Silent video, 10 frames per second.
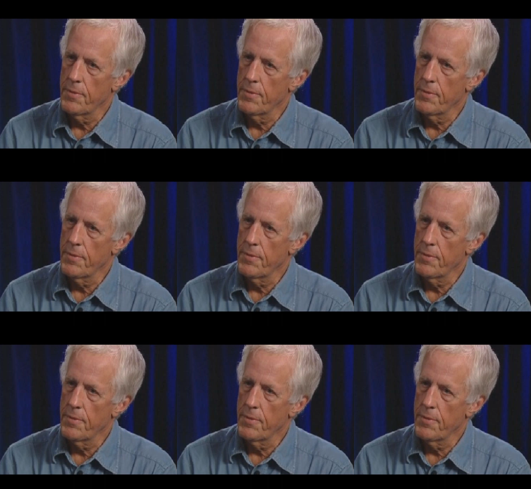
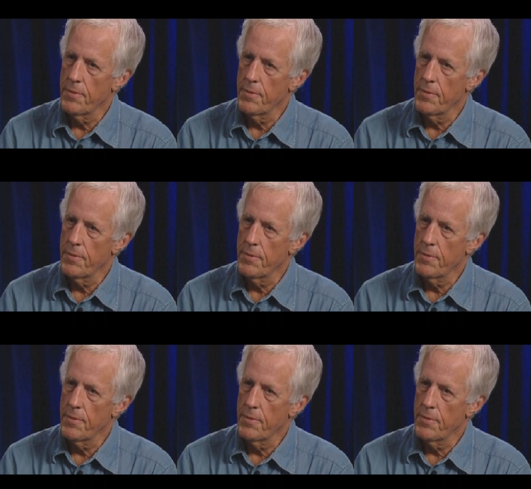
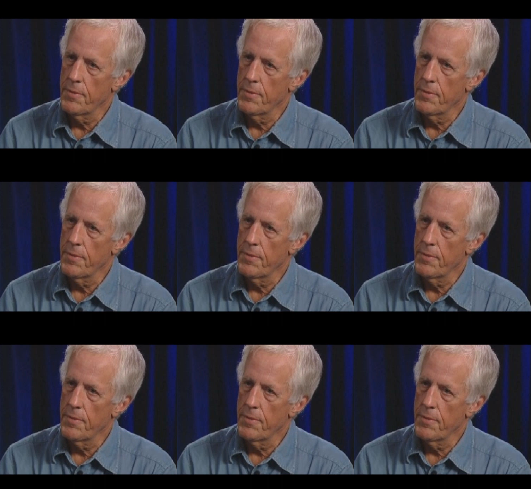
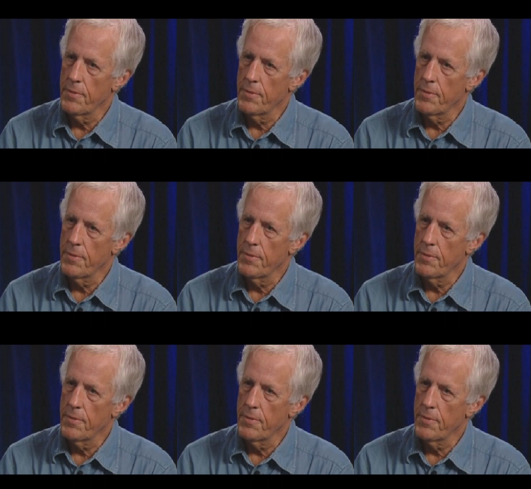
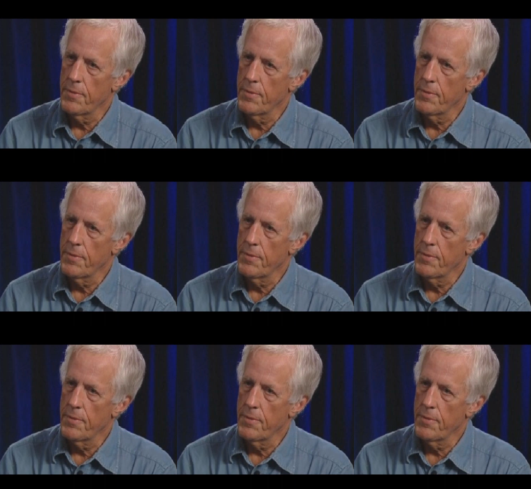
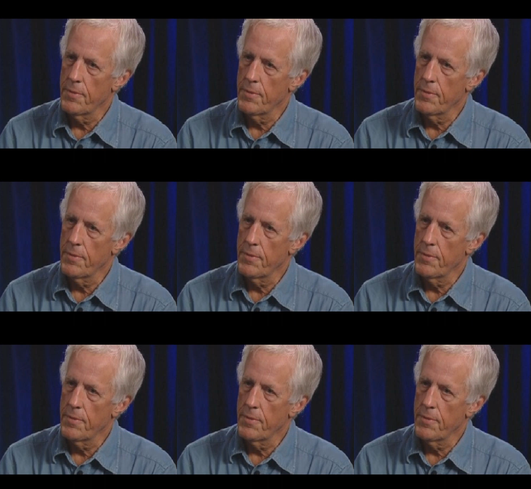
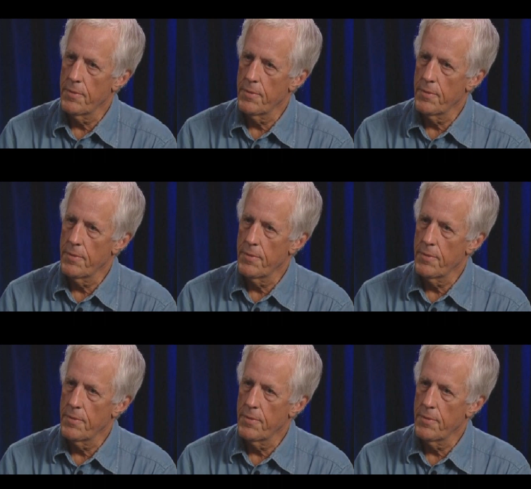
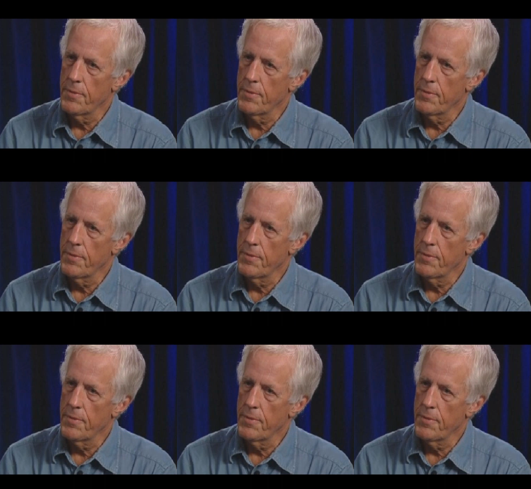
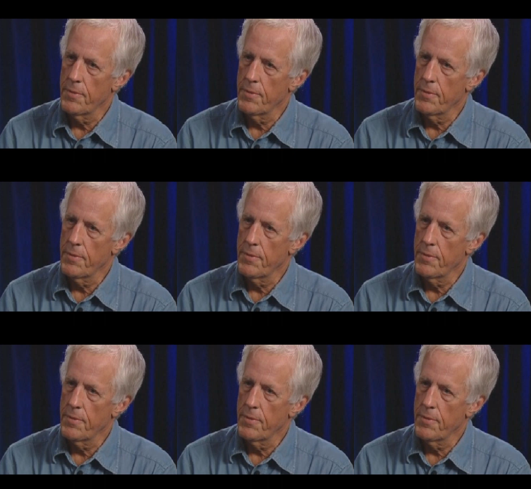(no lip movement)